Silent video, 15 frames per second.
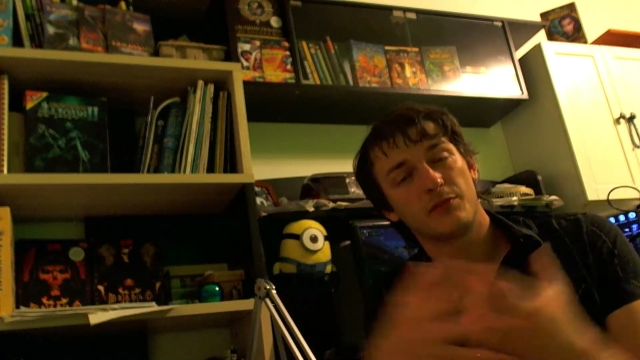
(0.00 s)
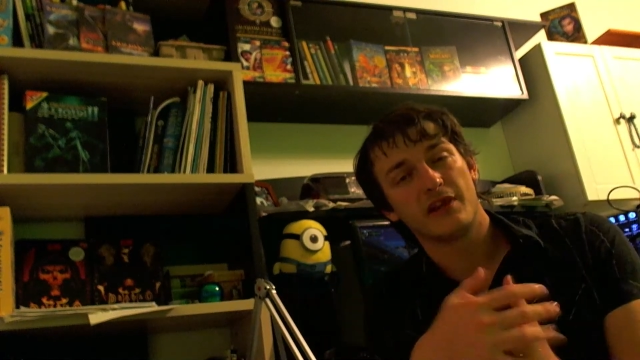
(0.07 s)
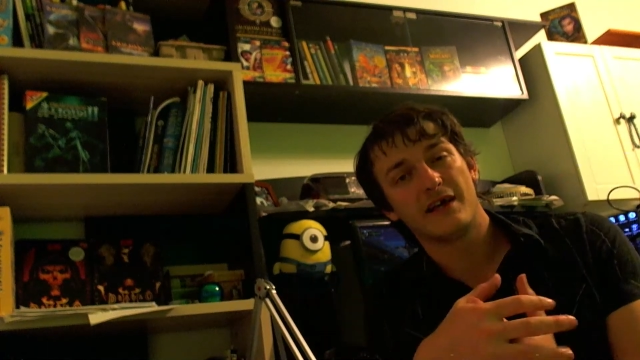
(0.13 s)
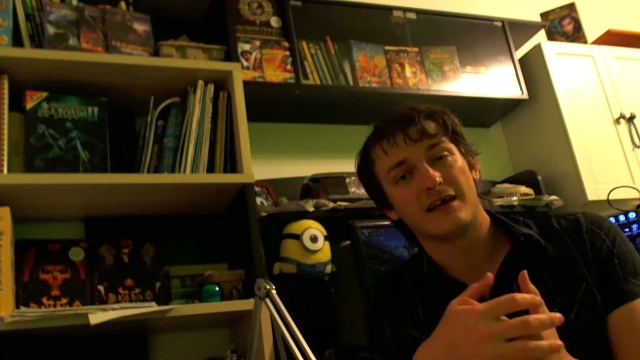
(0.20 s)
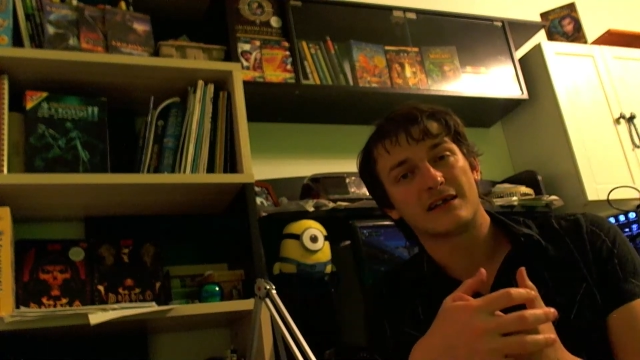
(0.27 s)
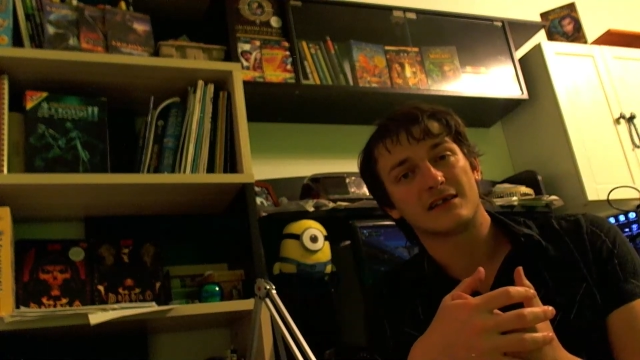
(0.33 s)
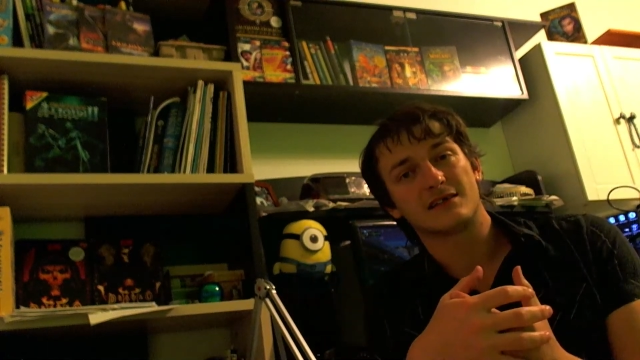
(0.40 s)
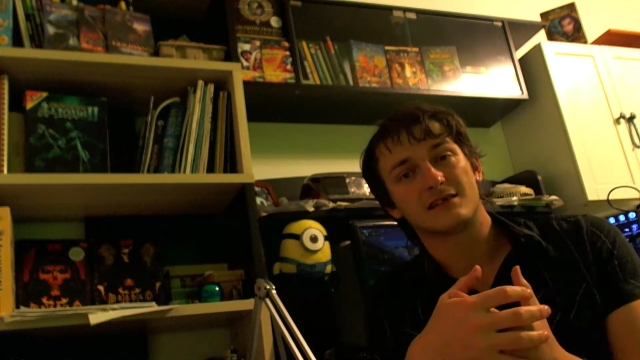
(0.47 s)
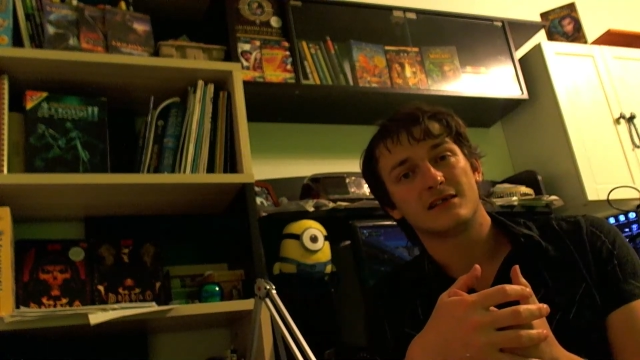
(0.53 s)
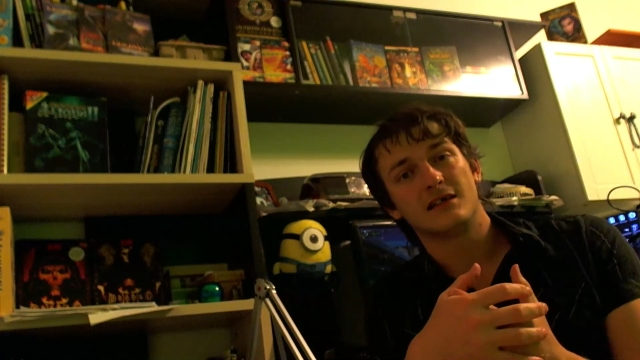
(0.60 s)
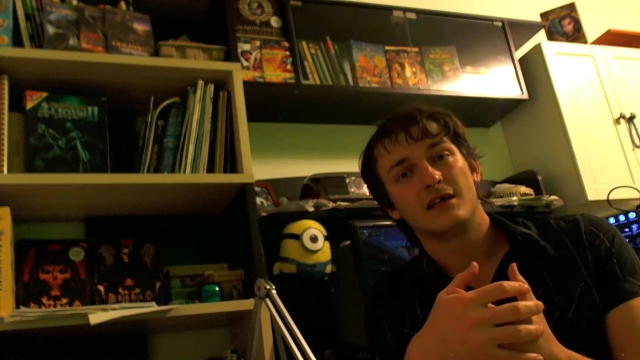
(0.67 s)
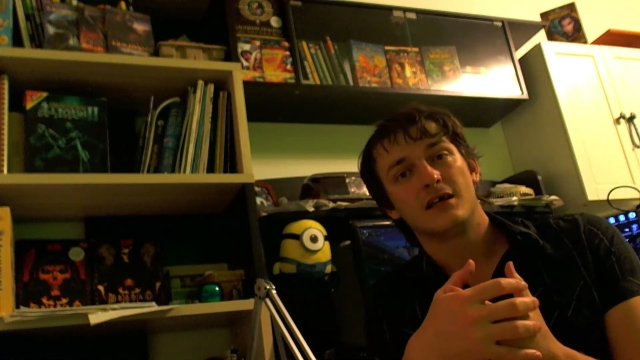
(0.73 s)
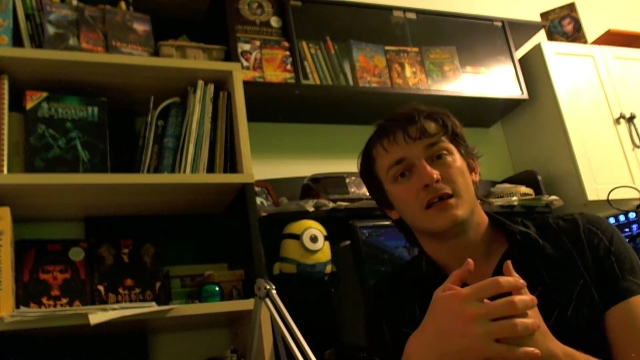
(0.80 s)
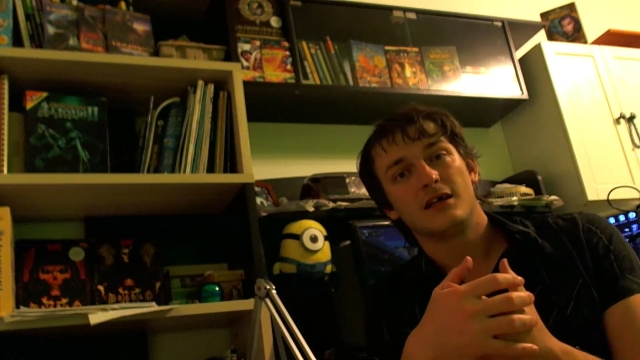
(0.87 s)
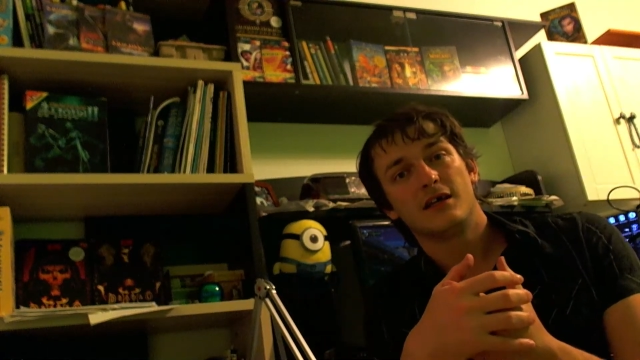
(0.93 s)
players.
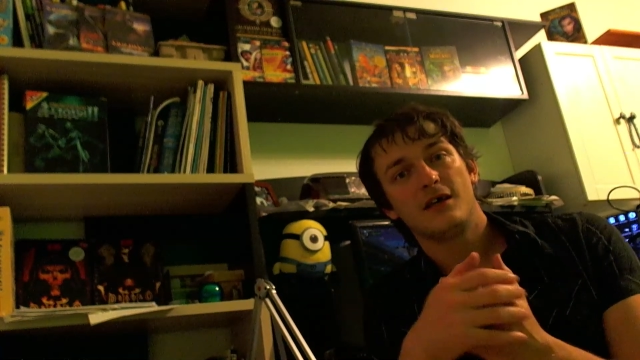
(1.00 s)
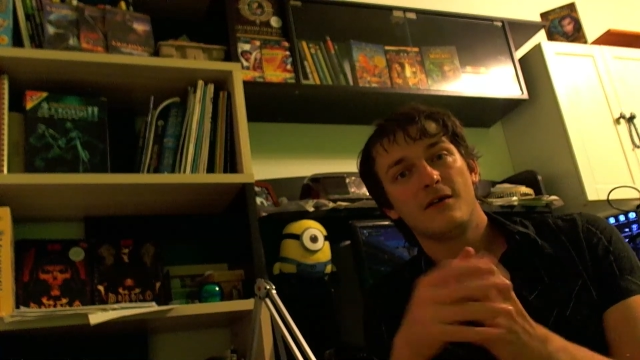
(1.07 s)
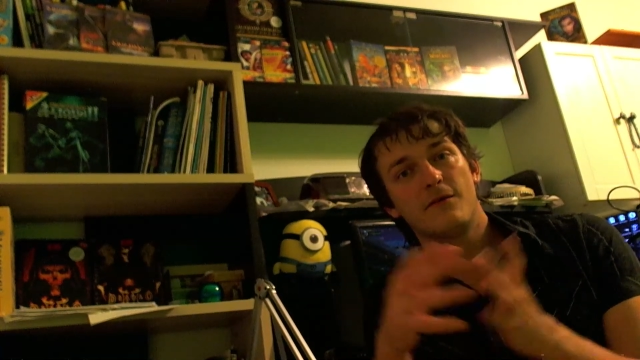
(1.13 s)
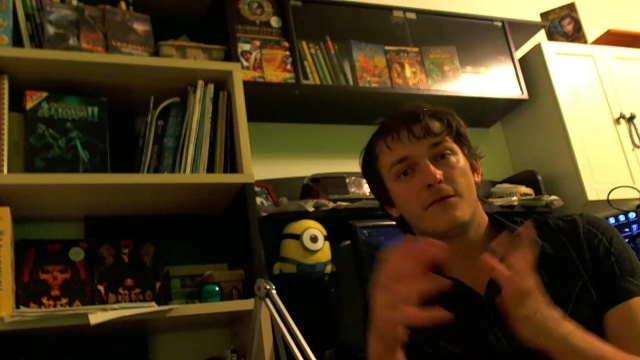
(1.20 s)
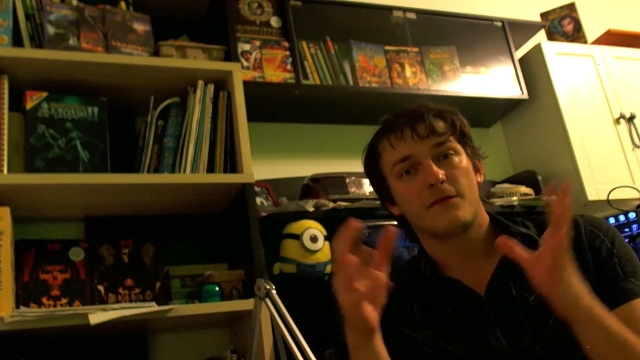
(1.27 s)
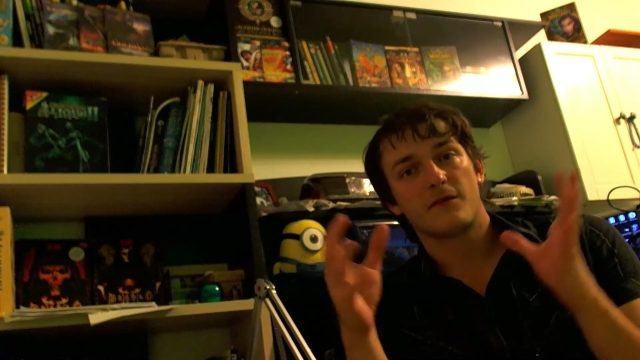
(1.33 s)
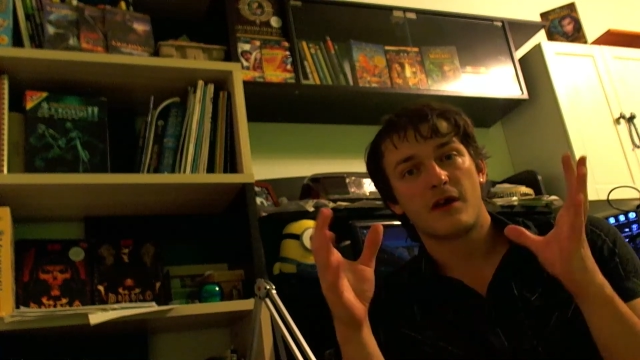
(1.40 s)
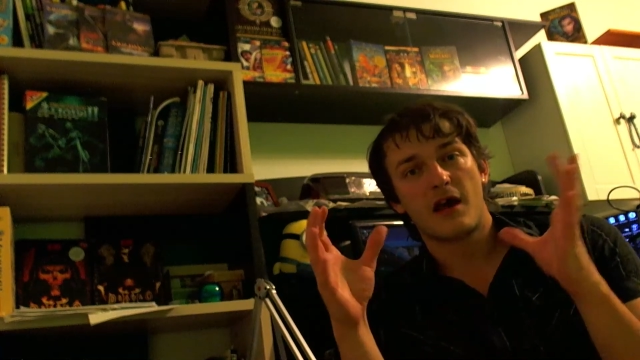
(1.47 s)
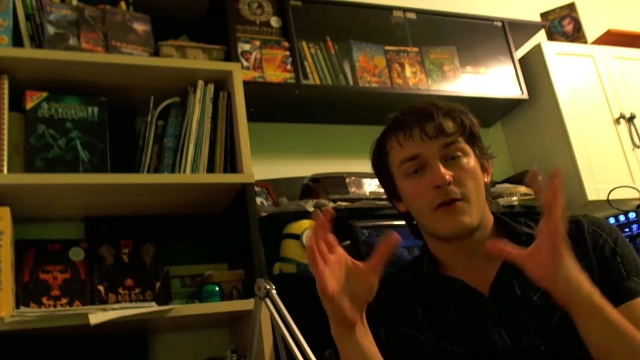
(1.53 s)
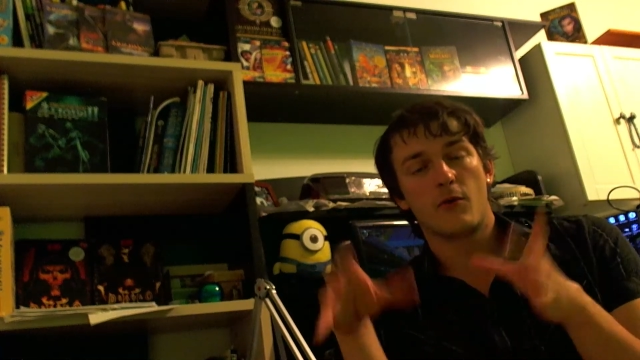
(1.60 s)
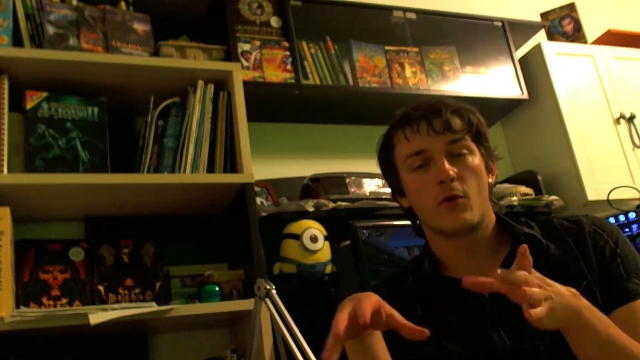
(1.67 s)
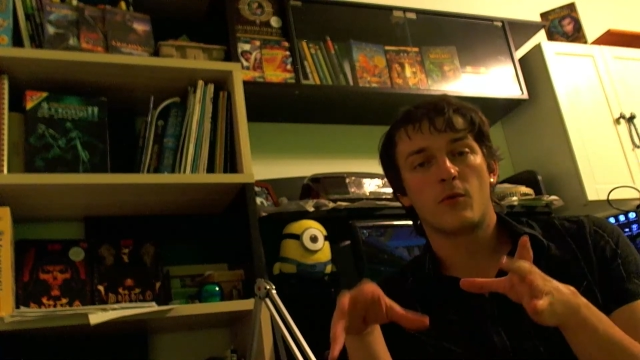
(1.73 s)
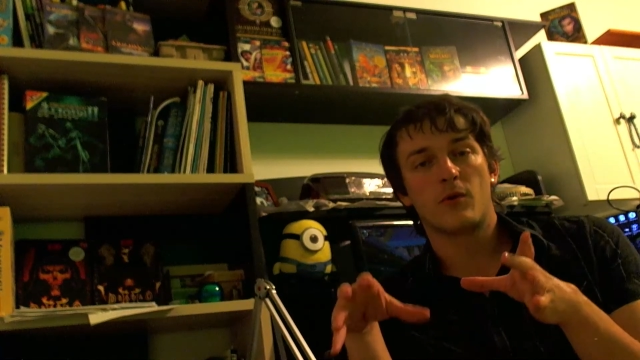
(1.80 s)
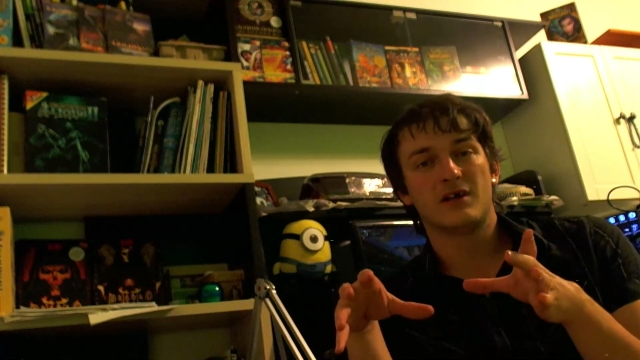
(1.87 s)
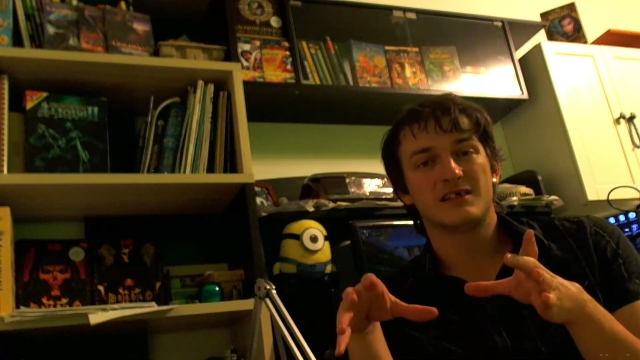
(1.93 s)
If everyone